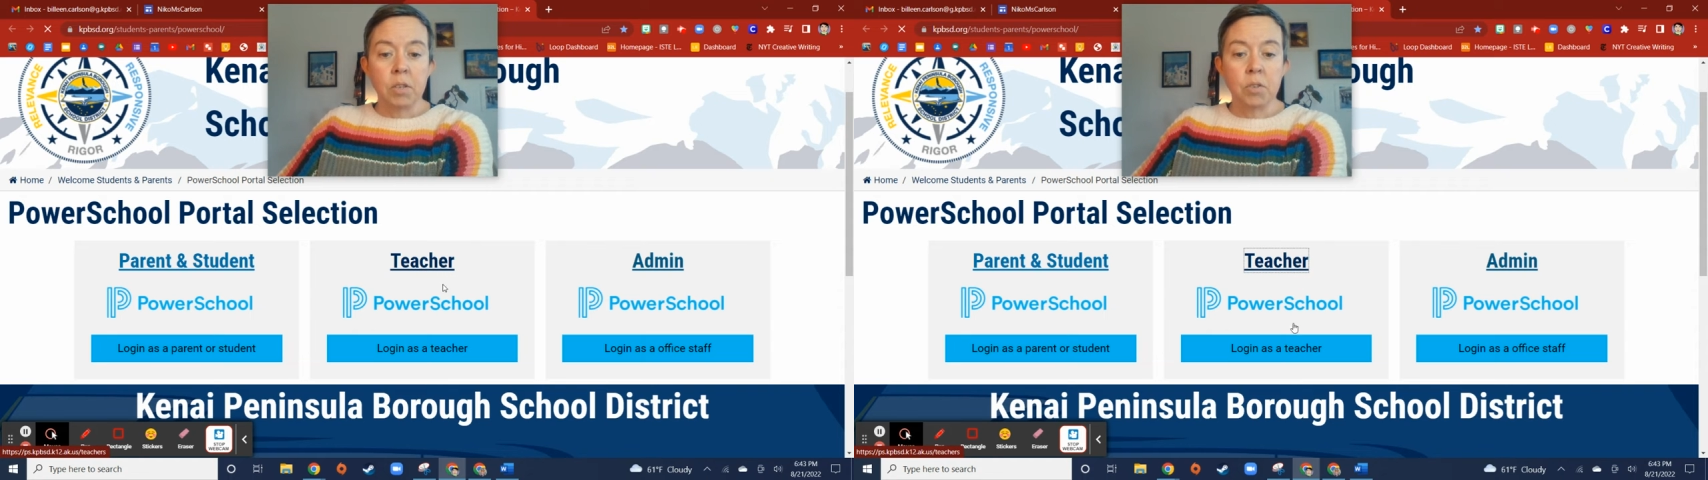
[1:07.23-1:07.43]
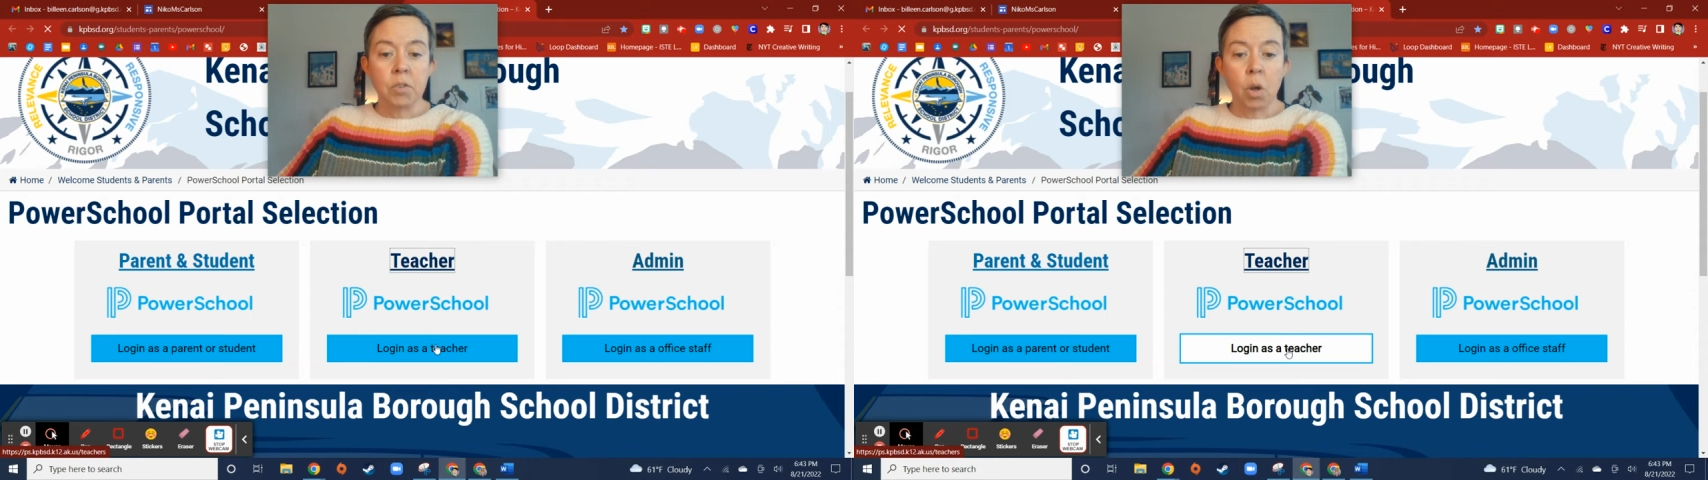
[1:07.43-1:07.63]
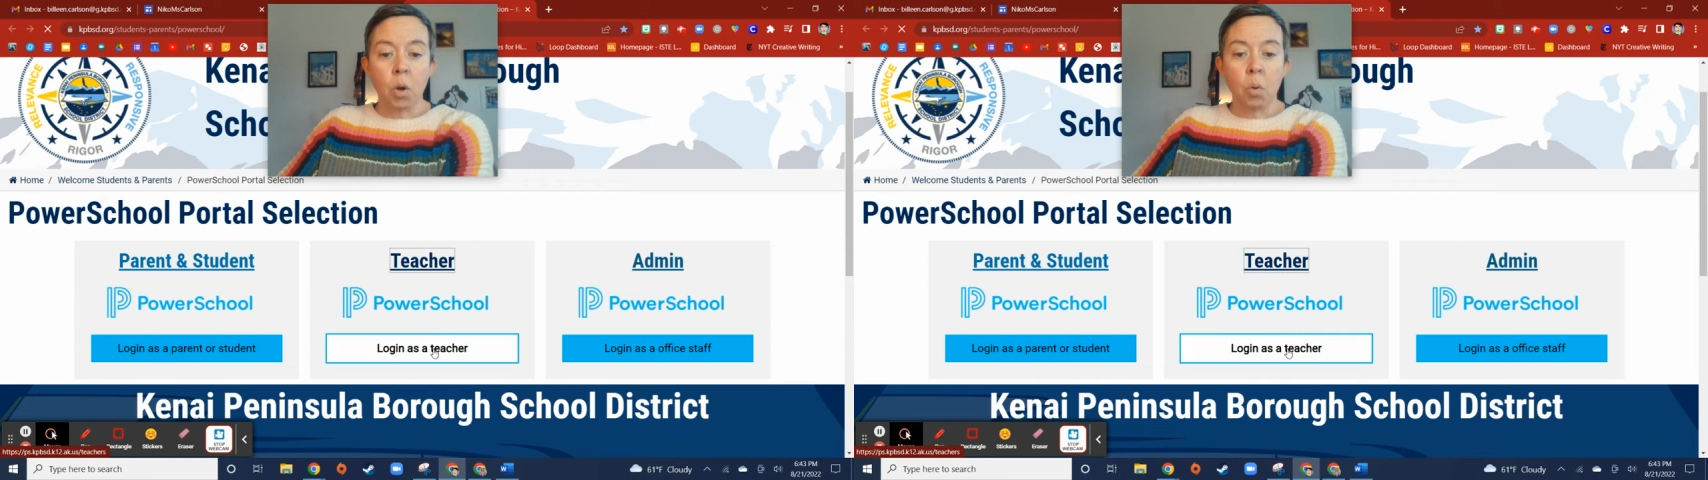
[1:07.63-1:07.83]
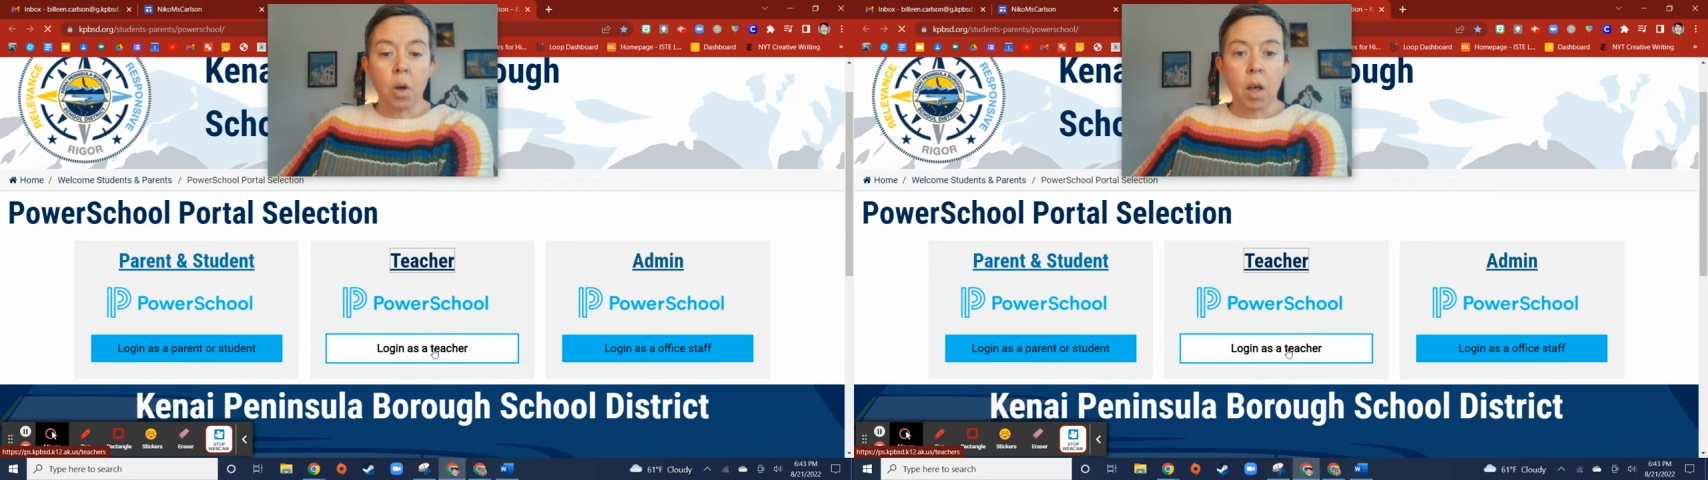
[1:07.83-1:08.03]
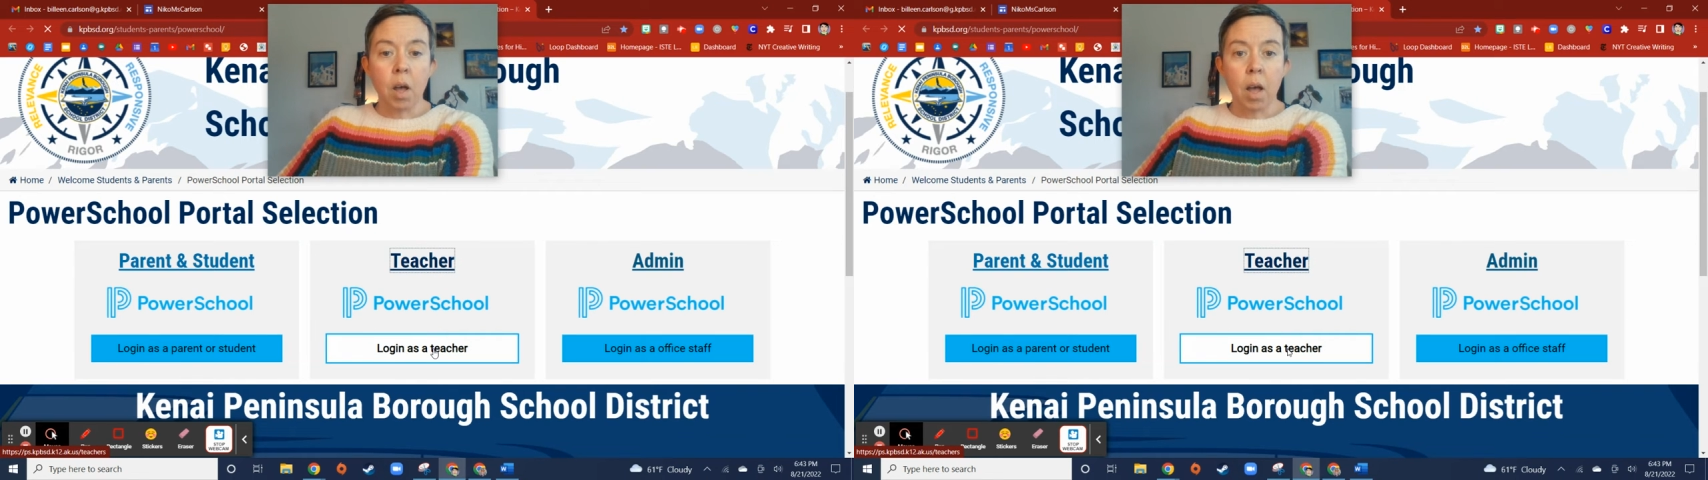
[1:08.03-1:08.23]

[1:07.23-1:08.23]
So